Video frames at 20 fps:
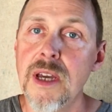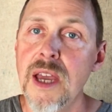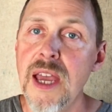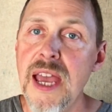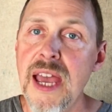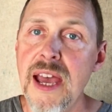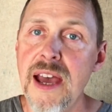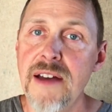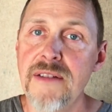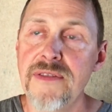
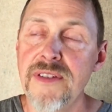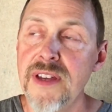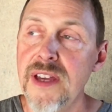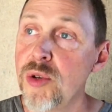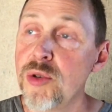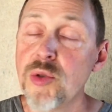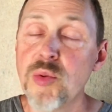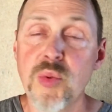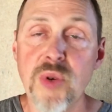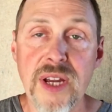have
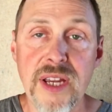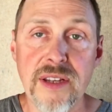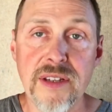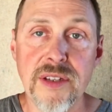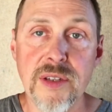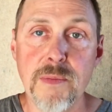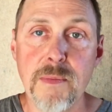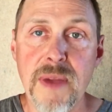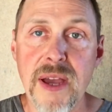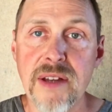those
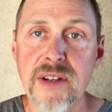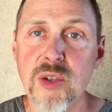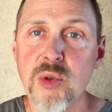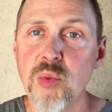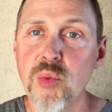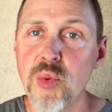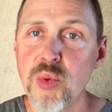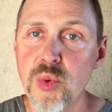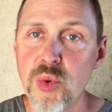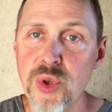rails mounted
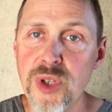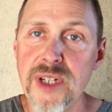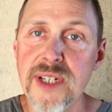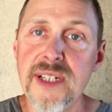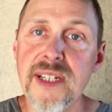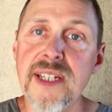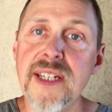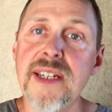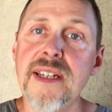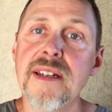
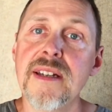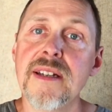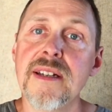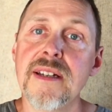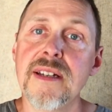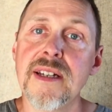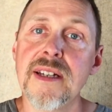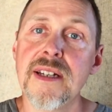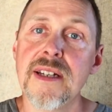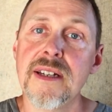really
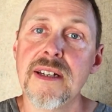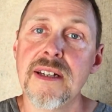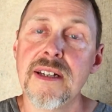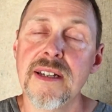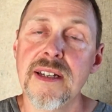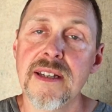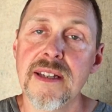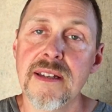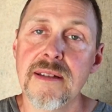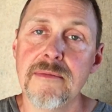
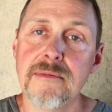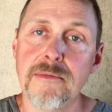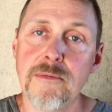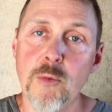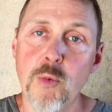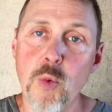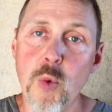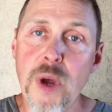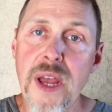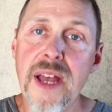
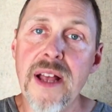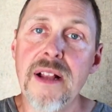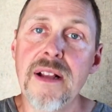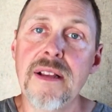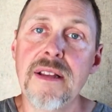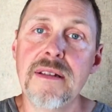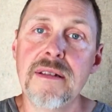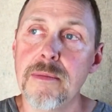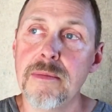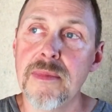
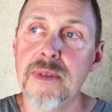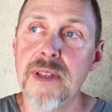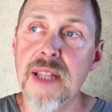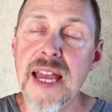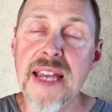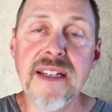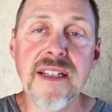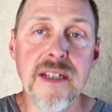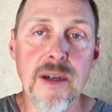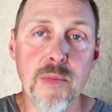well
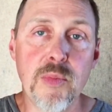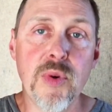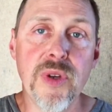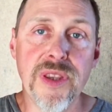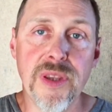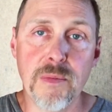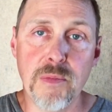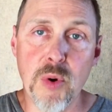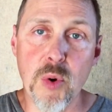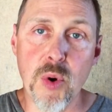lined up with
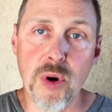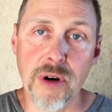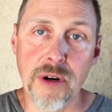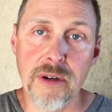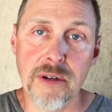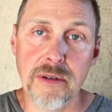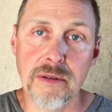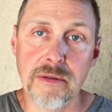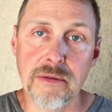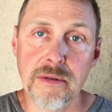the
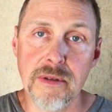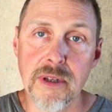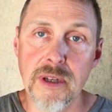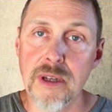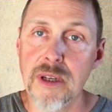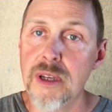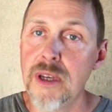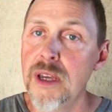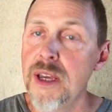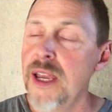bore.
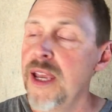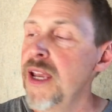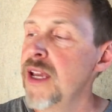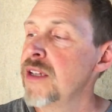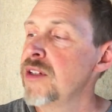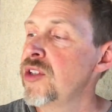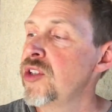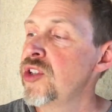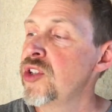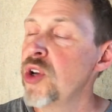
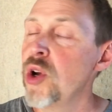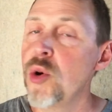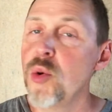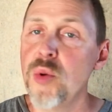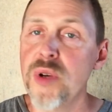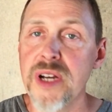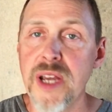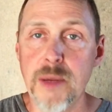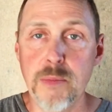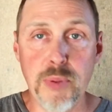And so
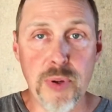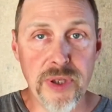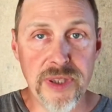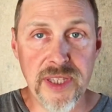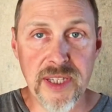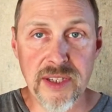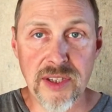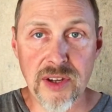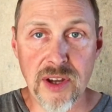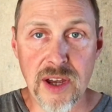when I put
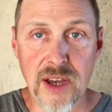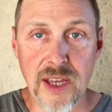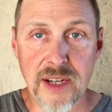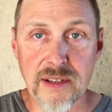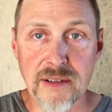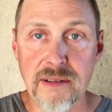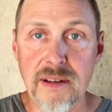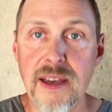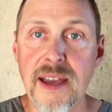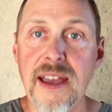this
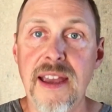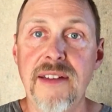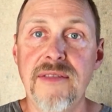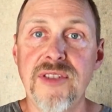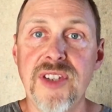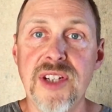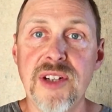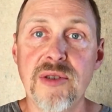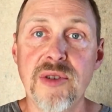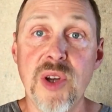on, I have
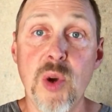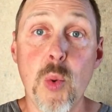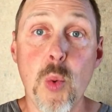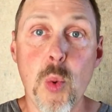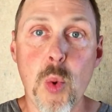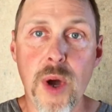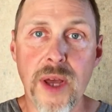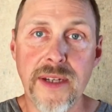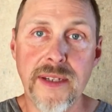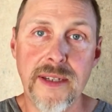zeroed
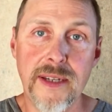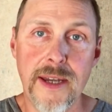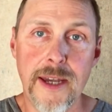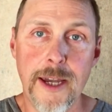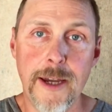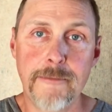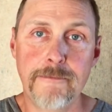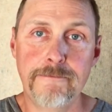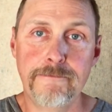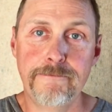it one
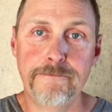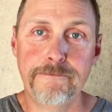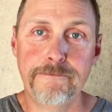time.